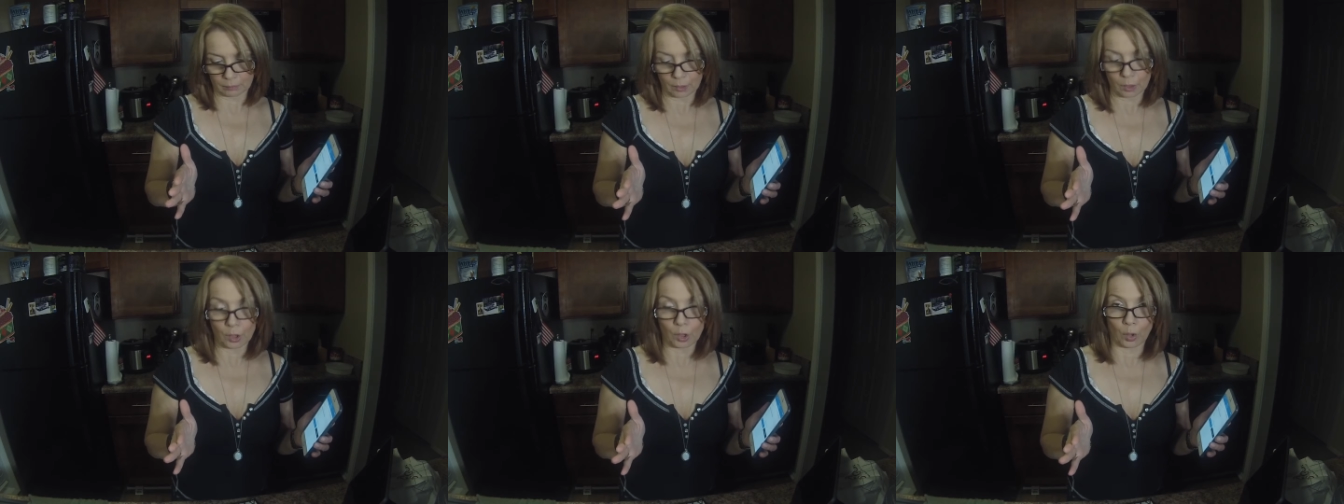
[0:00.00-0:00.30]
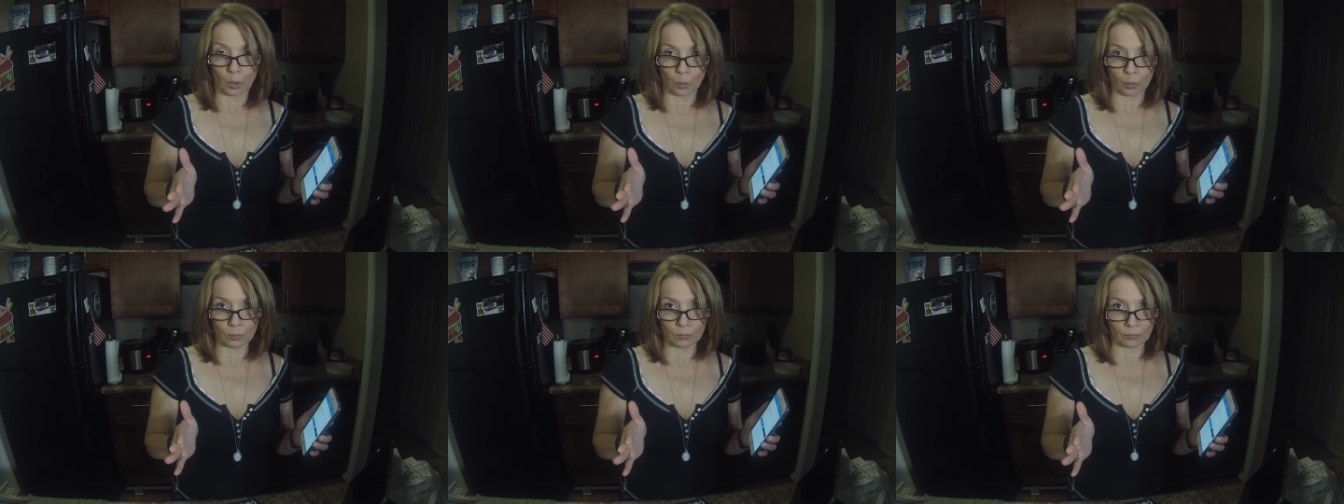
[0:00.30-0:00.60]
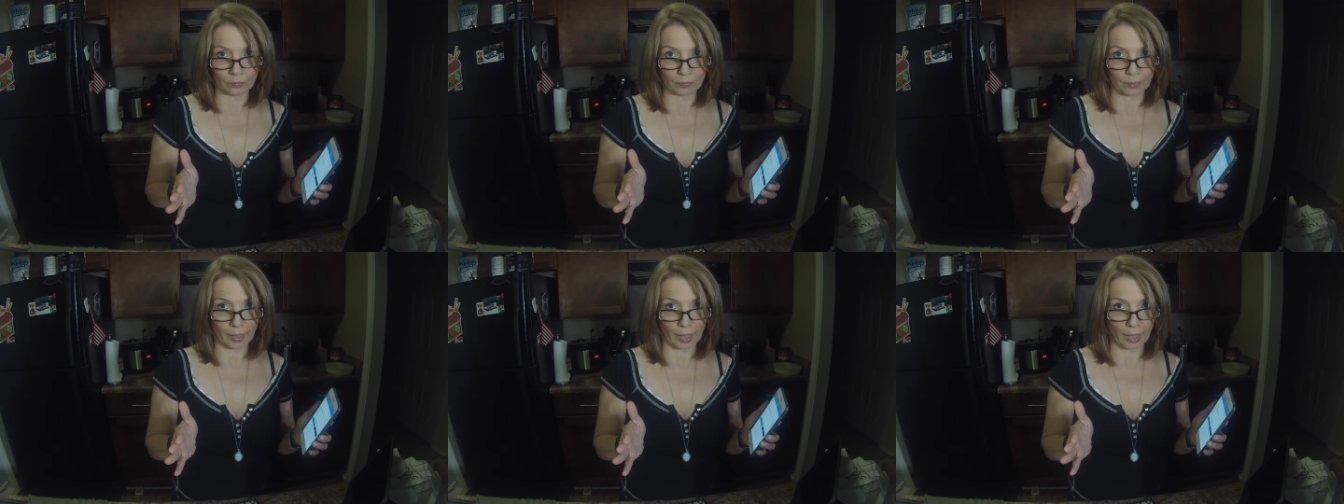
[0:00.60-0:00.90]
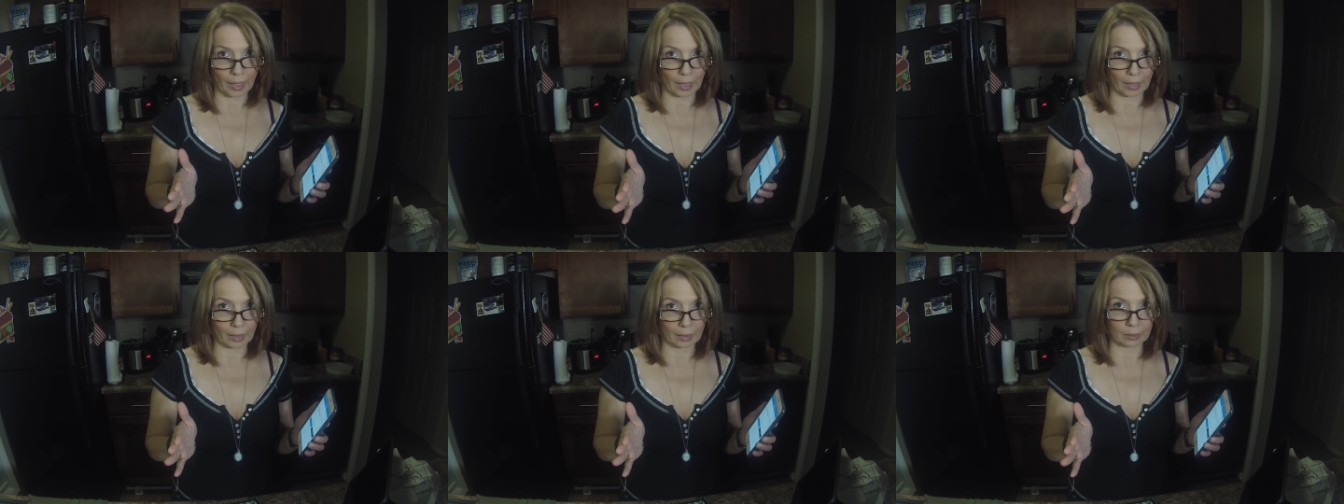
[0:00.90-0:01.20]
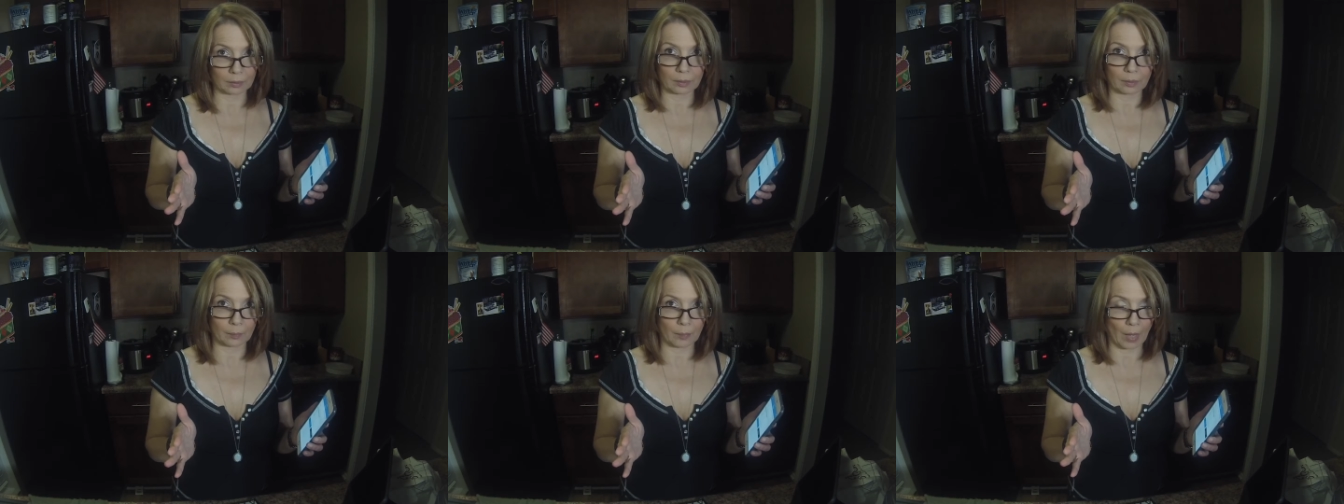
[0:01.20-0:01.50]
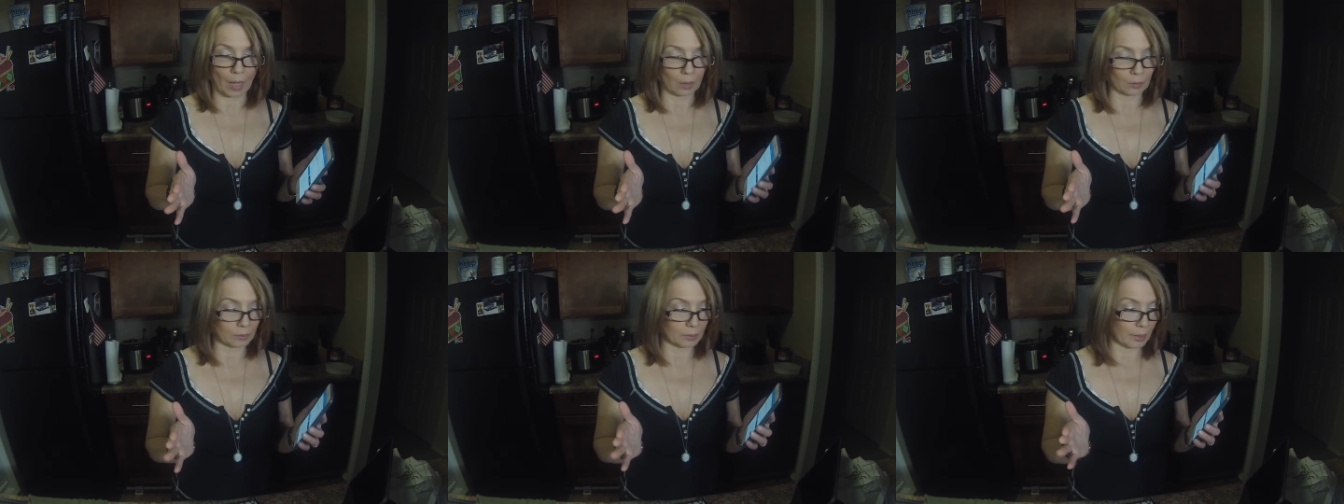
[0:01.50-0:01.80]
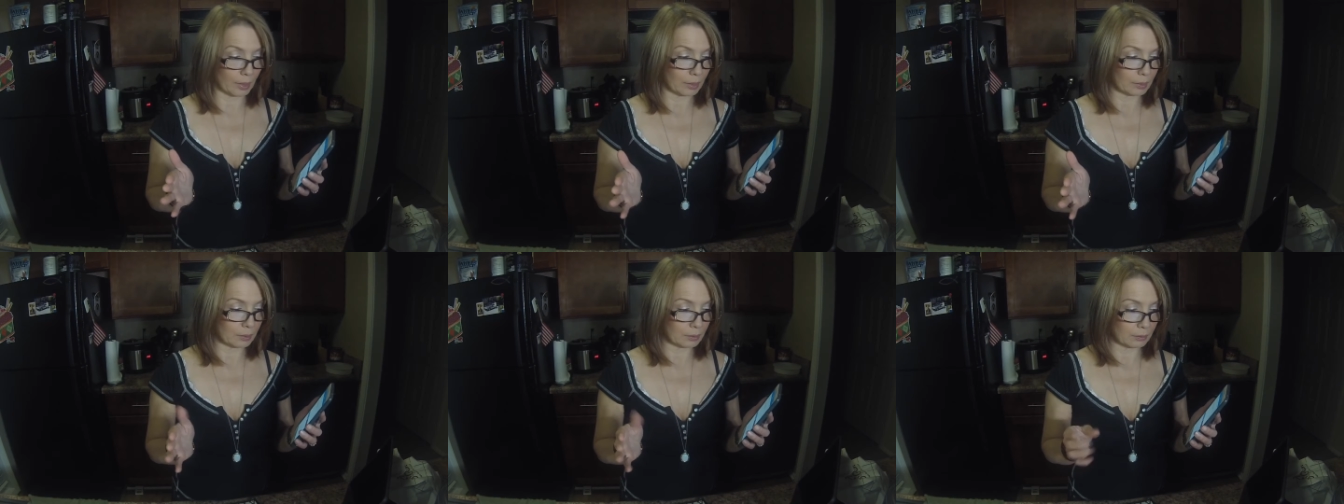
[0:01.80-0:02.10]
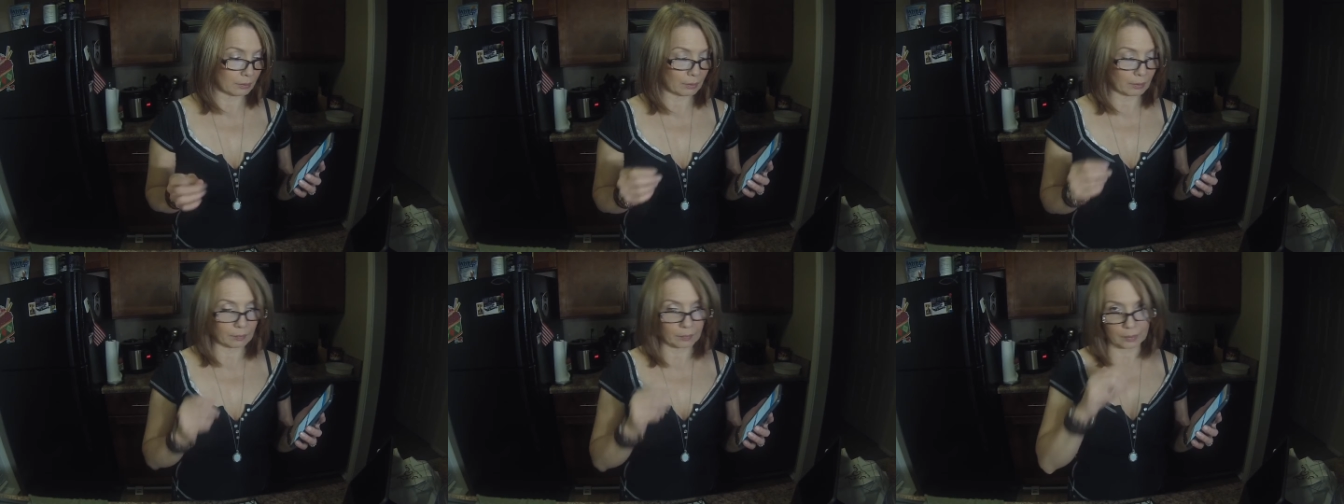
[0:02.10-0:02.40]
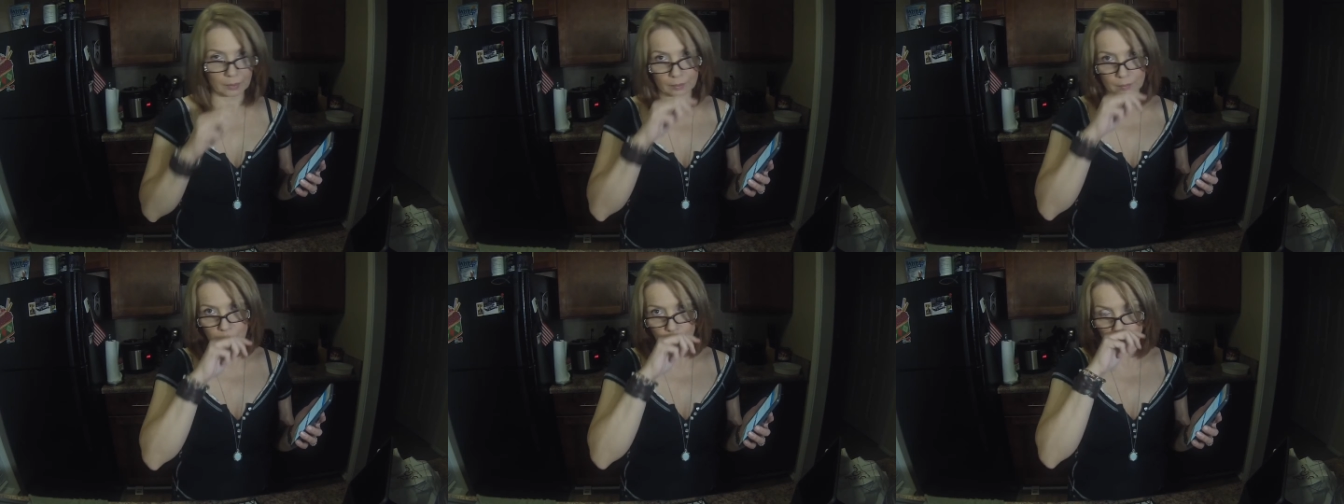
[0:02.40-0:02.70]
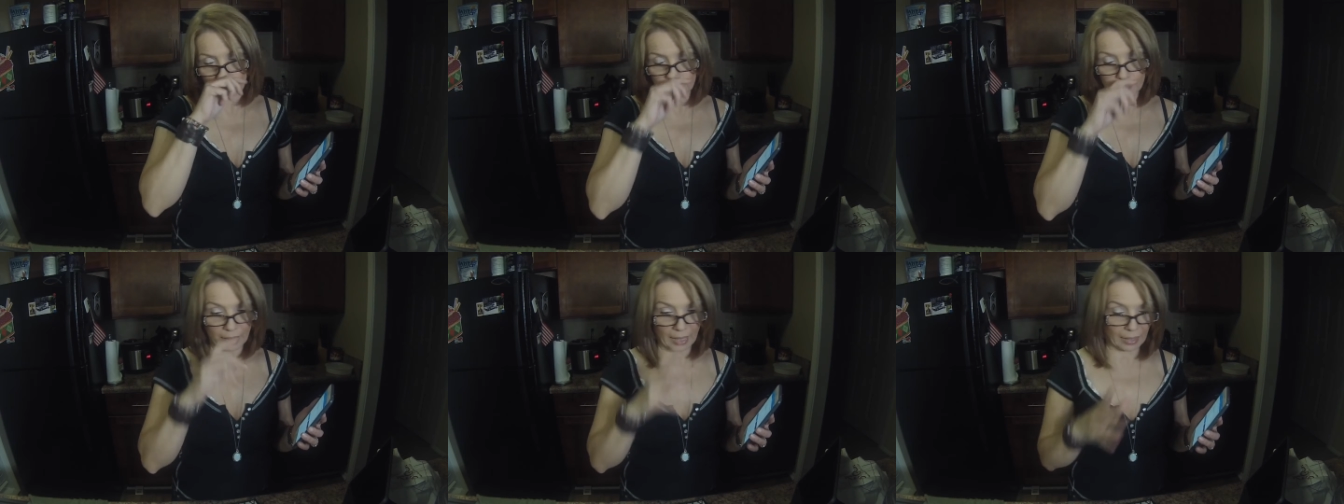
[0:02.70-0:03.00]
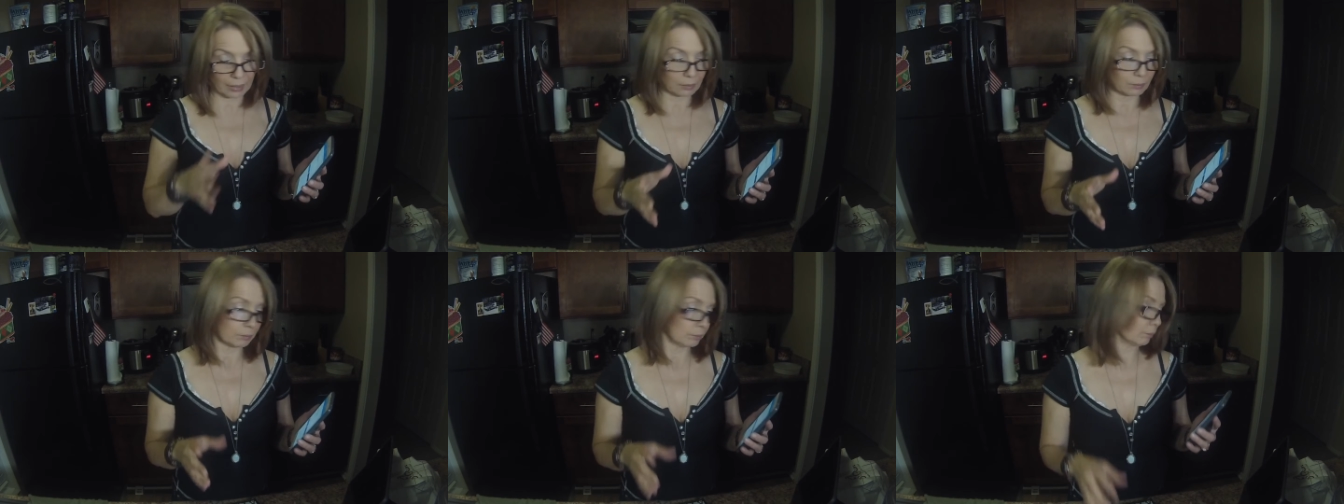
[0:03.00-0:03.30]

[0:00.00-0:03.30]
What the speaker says: loaf is about 10 servings, one bread,